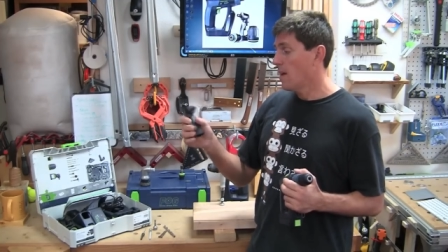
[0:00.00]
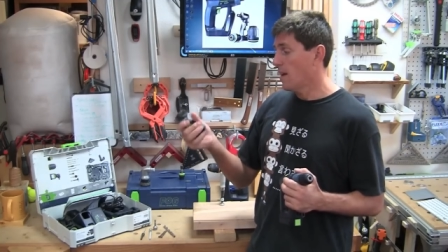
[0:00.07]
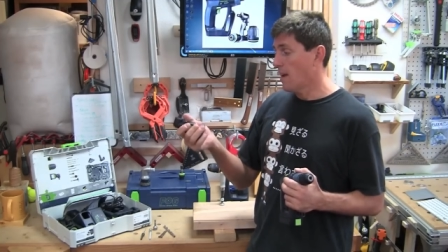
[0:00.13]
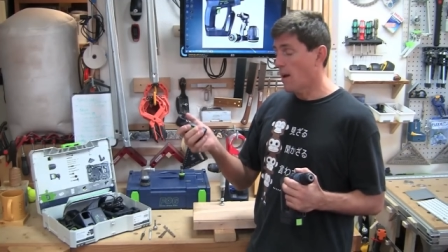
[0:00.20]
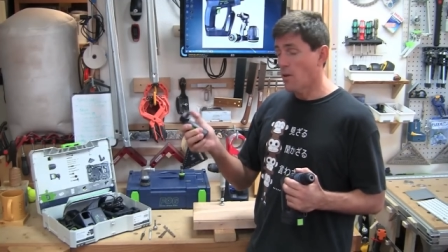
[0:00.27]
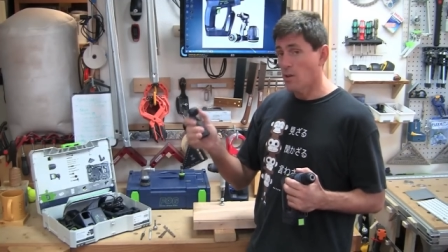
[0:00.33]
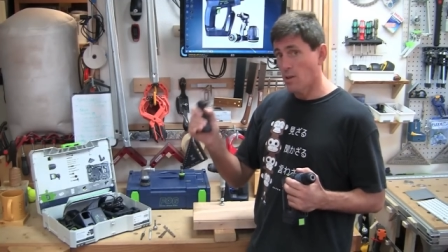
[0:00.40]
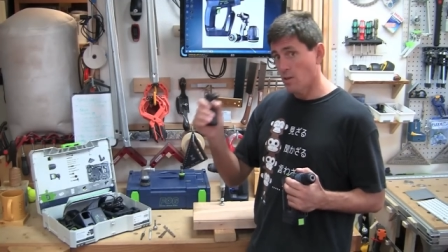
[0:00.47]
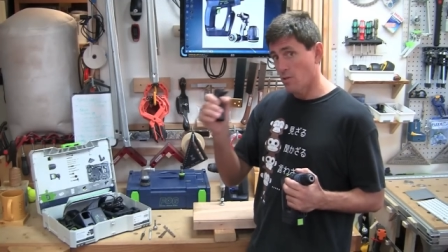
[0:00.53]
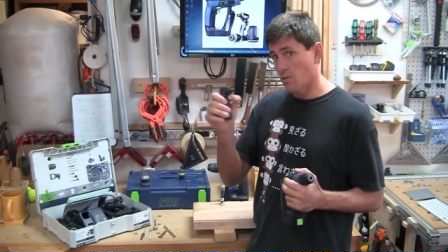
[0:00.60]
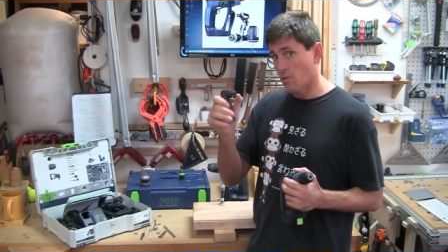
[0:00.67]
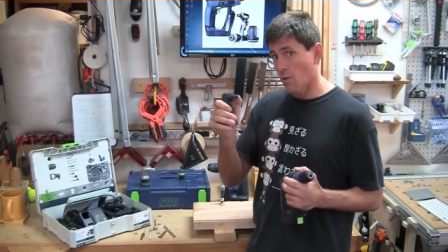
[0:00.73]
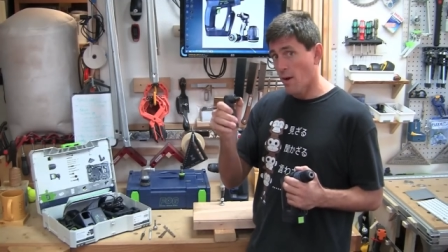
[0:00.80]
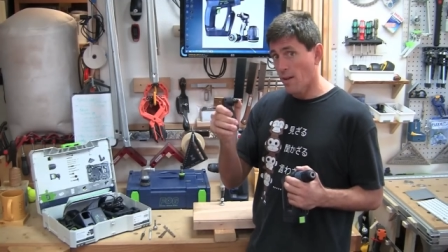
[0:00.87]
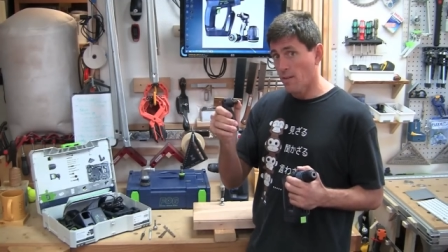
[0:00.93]
and how you
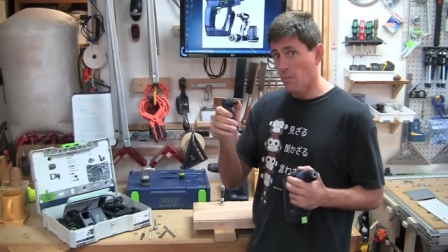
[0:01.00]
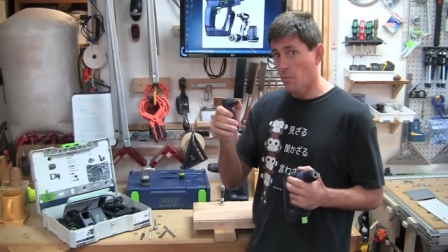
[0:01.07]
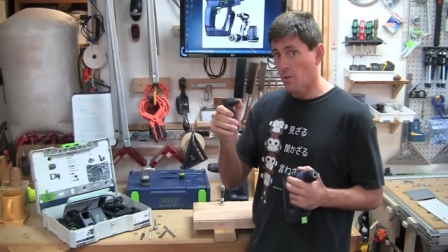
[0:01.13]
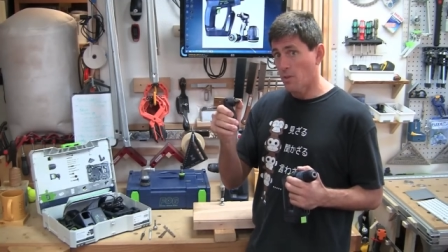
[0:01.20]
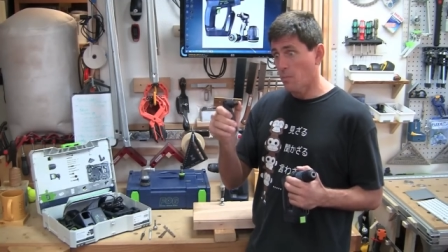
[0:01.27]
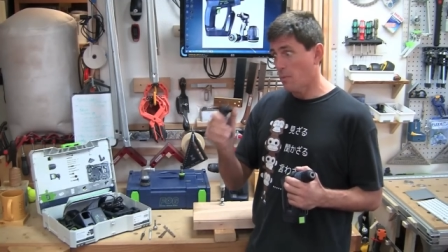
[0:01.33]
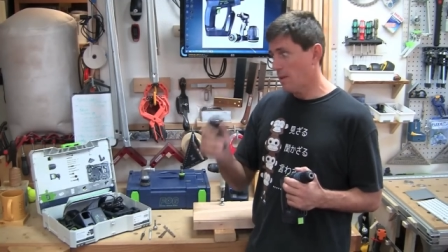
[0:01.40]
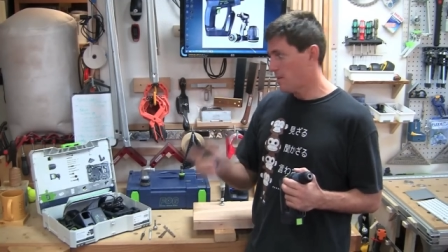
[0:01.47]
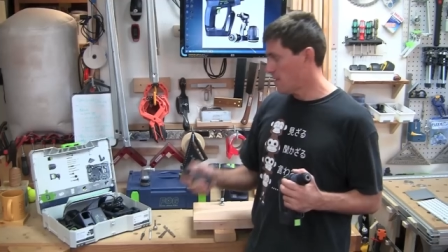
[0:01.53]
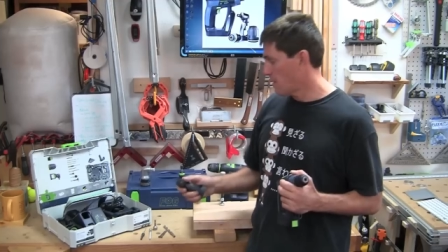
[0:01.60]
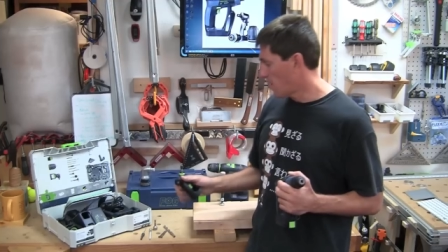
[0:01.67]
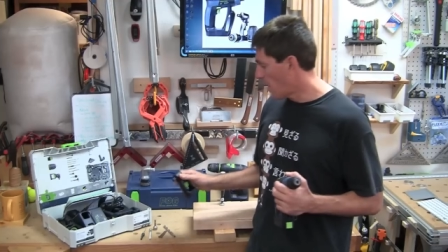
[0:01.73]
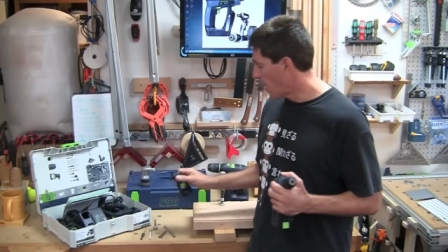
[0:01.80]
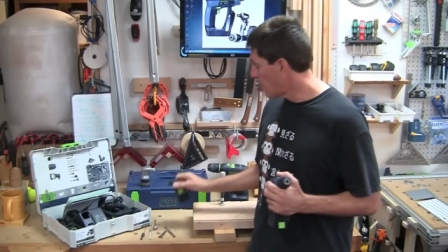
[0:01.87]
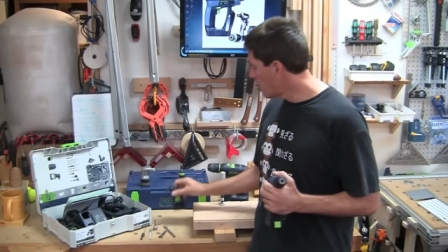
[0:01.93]
can directly put the bits
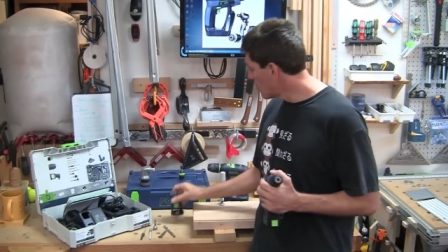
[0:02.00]
in there.